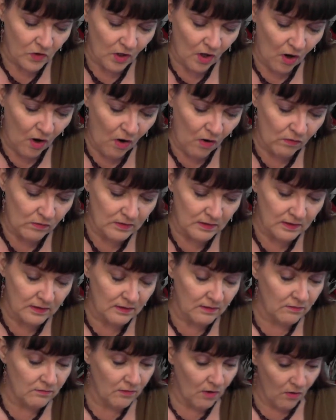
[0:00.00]
Oh,
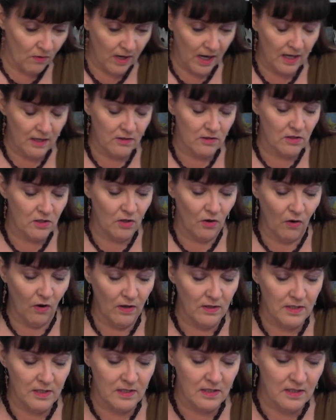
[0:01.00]
okay.
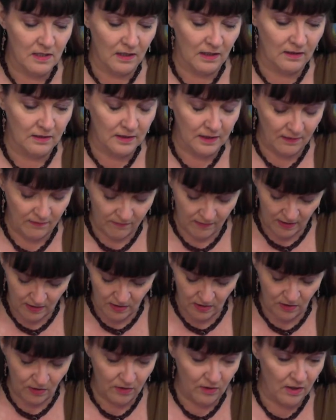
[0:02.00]
Yours is a little different.
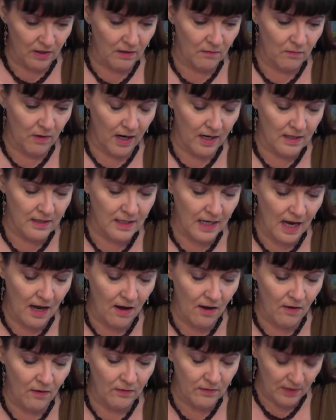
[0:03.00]
You're going to write
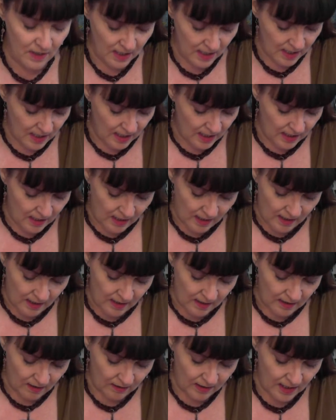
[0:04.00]
down,
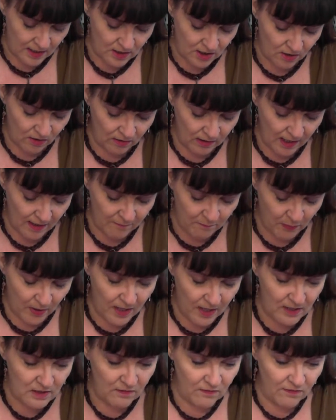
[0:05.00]
okay, so your left
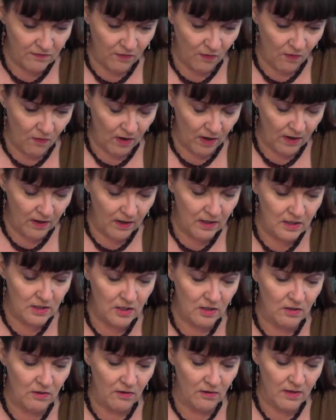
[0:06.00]
brain is a 4.
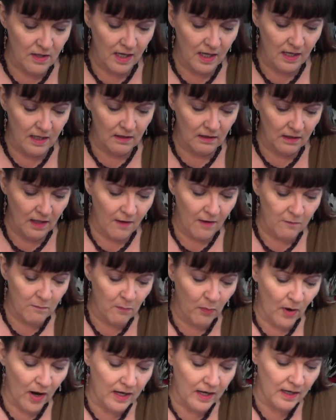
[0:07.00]
So you think left
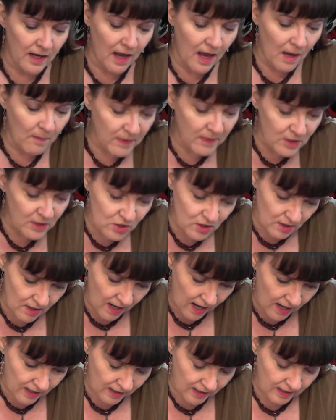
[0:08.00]
brain
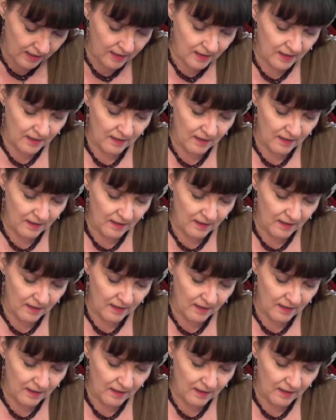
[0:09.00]
epigenetic